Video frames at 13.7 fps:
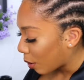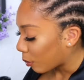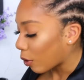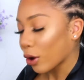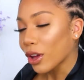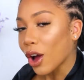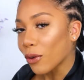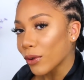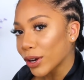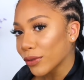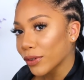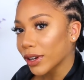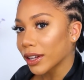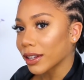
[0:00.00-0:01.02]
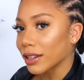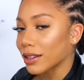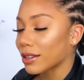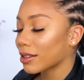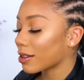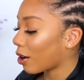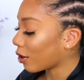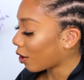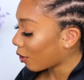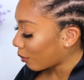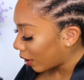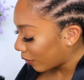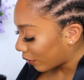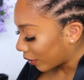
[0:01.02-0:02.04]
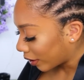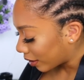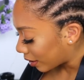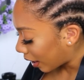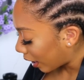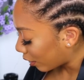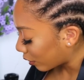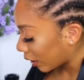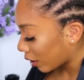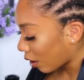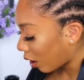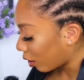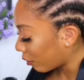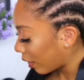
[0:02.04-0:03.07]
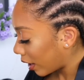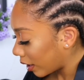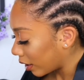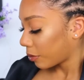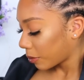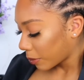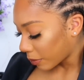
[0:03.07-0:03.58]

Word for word: But are y'all ready for this? Are y'all ready for this? I don't think y'all are ready.